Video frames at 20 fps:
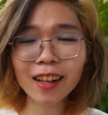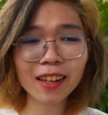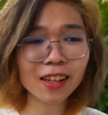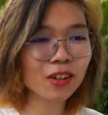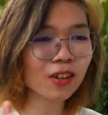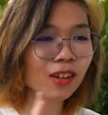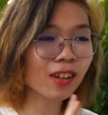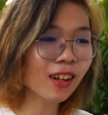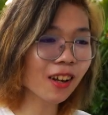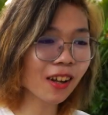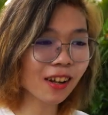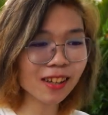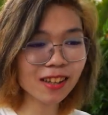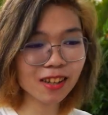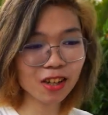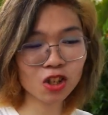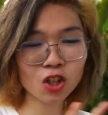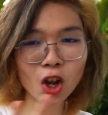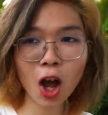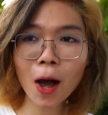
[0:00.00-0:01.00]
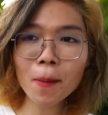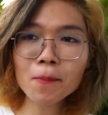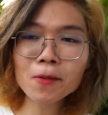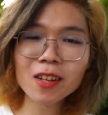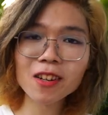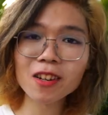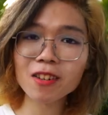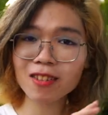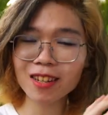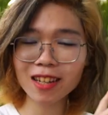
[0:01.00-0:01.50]
Like you could look at the shops
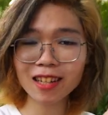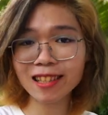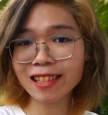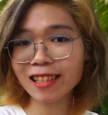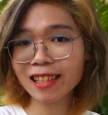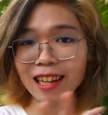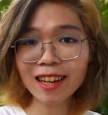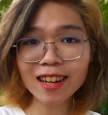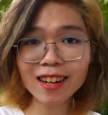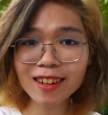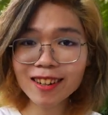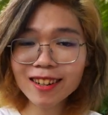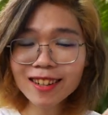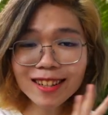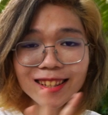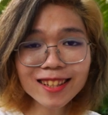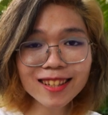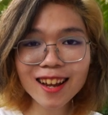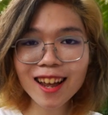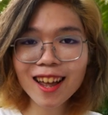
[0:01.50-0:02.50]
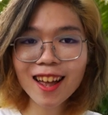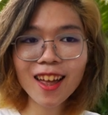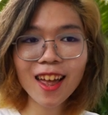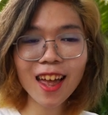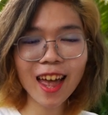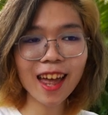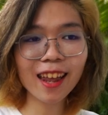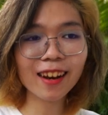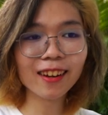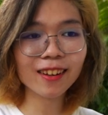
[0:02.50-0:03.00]
and there's like stickers
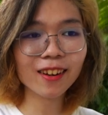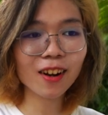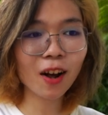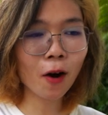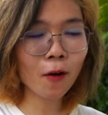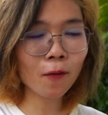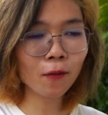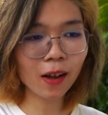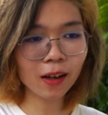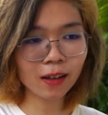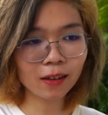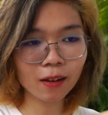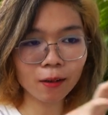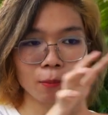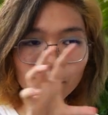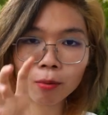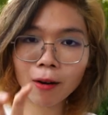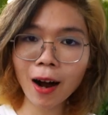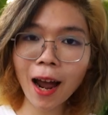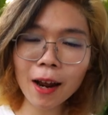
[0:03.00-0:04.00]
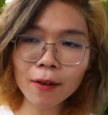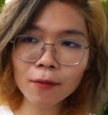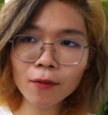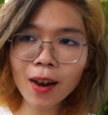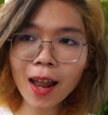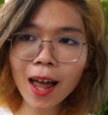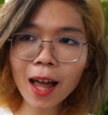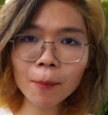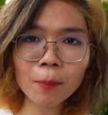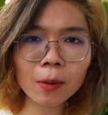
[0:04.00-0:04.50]
and of like the pride
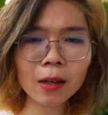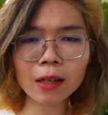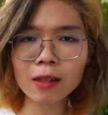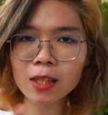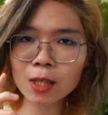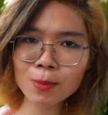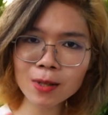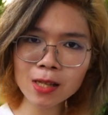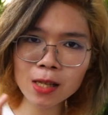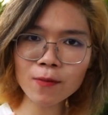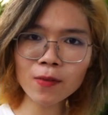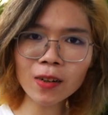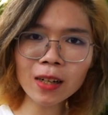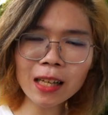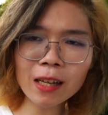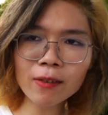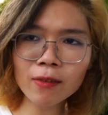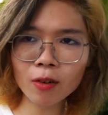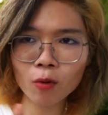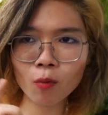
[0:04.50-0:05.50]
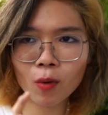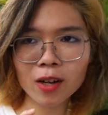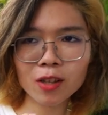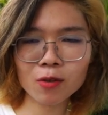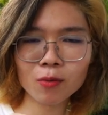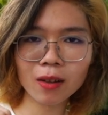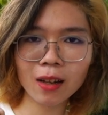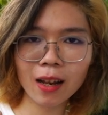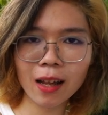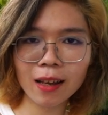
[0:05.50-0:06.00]
flag, but specifically even
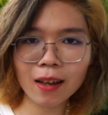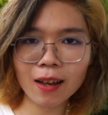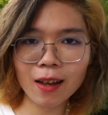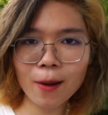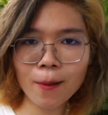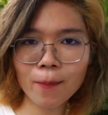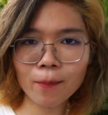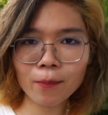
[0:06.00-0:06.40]
ones with like